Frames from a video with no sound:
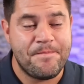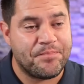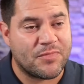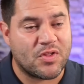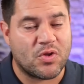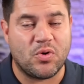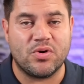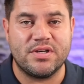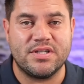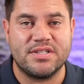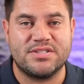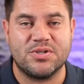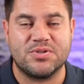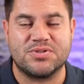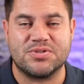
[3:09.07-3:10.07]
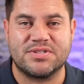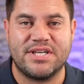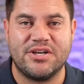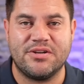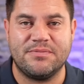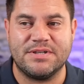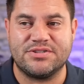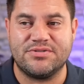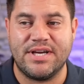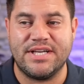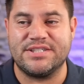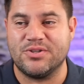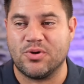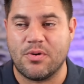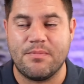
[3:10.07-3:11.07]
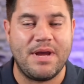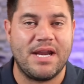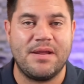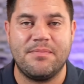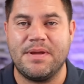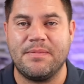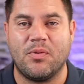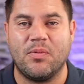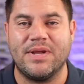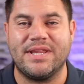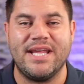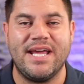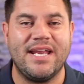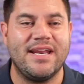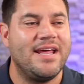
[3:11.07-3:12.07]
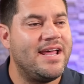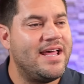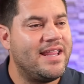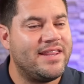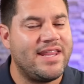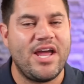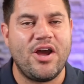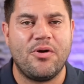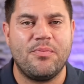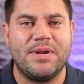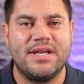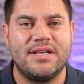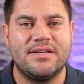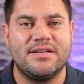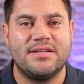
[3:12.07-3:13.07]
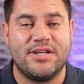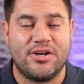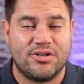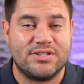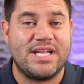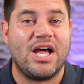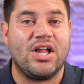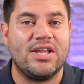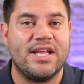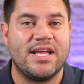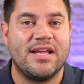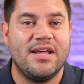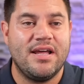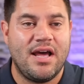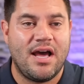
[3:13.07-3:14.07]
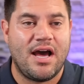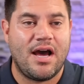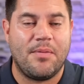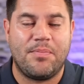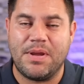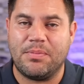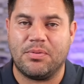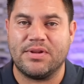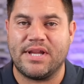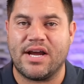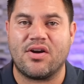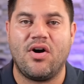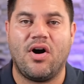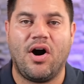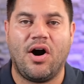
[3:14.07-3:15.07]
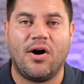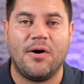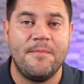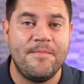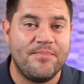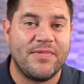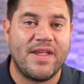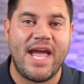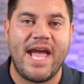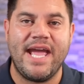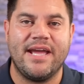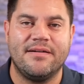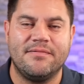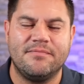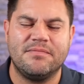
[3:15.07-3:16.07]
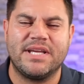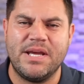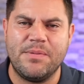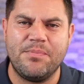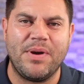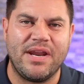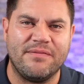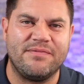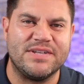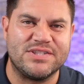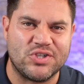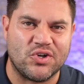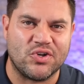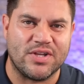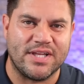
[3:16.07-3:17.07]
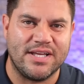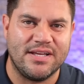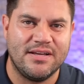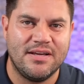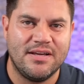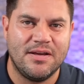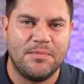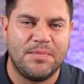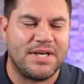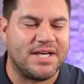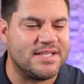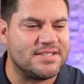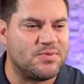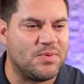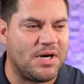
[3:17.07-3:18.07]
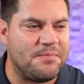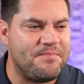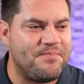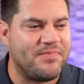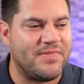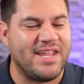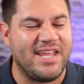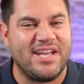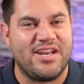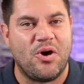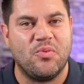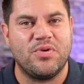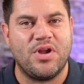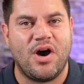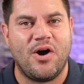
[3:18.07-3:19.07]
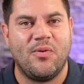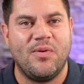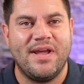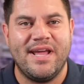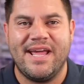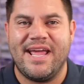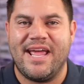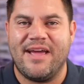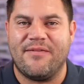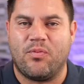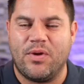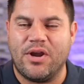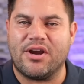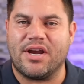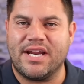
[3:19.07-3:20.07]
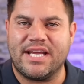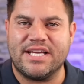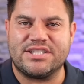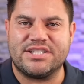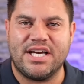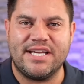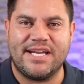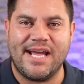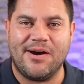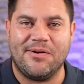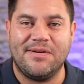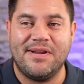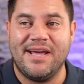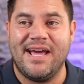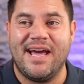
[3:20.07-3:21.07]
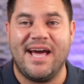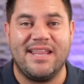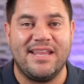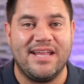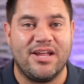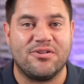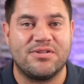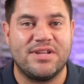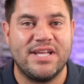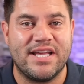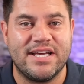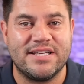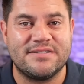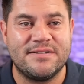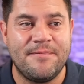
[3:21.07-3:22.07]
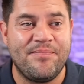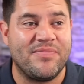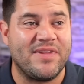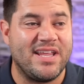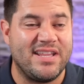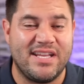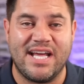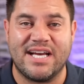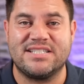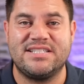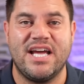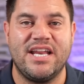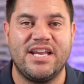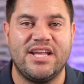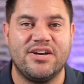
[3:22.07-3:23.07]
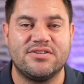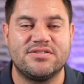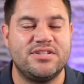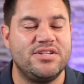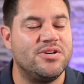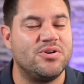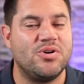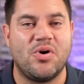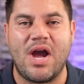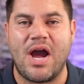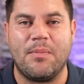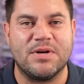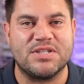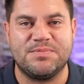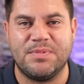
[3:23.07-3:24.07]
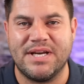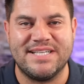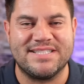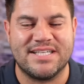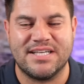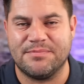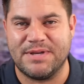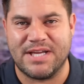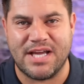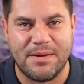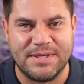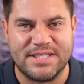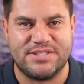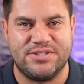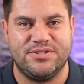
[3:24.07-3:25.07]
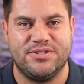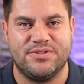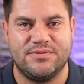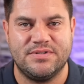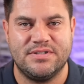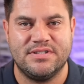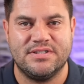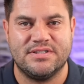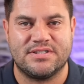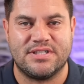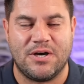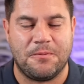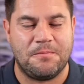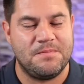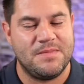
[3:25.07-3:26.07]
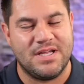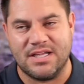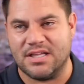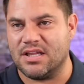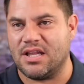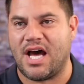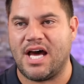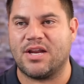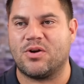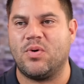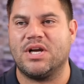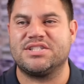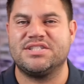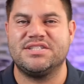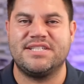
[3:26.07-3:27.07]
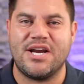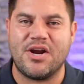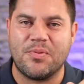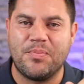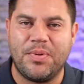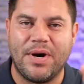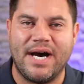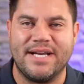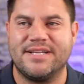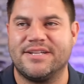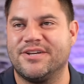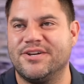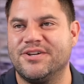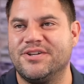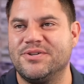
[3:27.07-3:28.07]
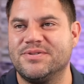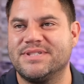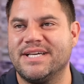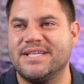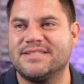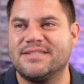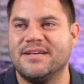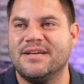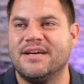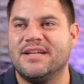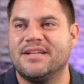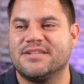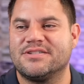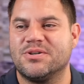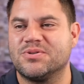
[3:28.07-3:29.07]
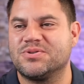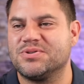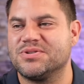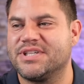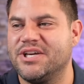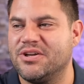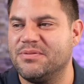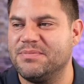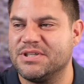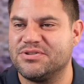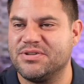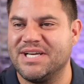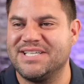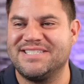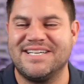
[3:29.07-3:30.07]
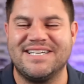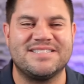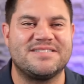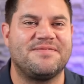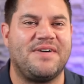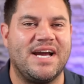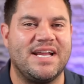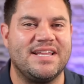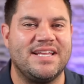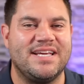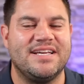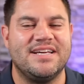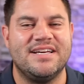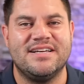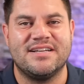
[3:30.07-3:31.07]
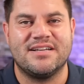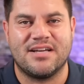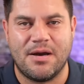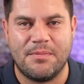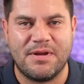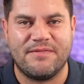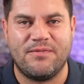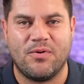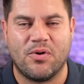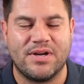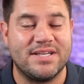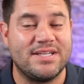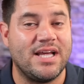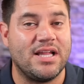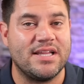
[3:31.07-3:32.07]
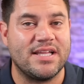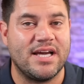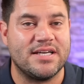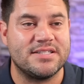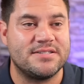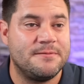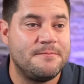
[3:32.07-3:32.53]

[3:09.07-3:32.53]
according to the Social Security Administration or many people within, they are being they are telling uh, people that call, hey, get benefits early because, well, you don't know if we're going to get shut down. And the other thing is, in the next 10 years, you don't know how much money is going to be coming to you. So, a lot of questions there, but good news is the Social Security Administration is finally coming forward and telling us